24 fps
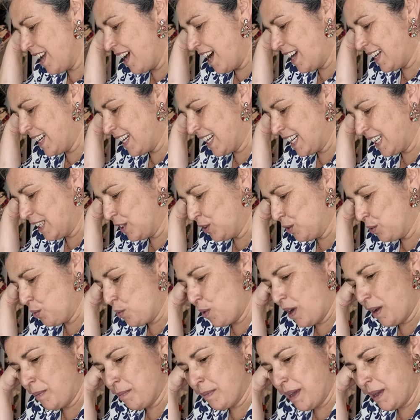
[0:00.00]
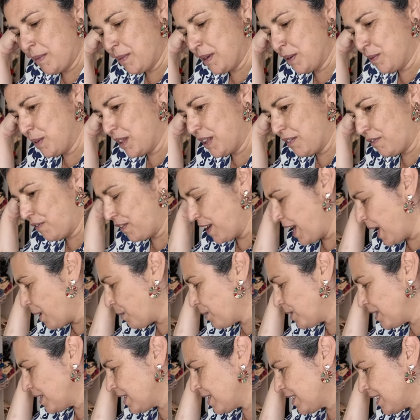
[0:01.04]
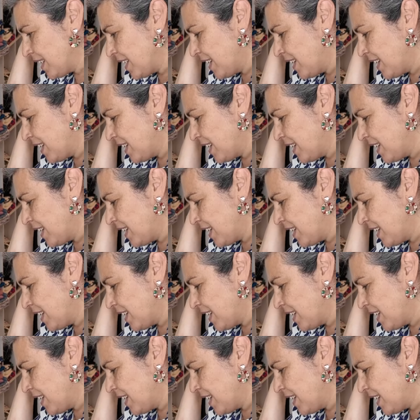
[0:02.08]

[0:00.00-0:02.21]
And I can do one maybe with the flowers,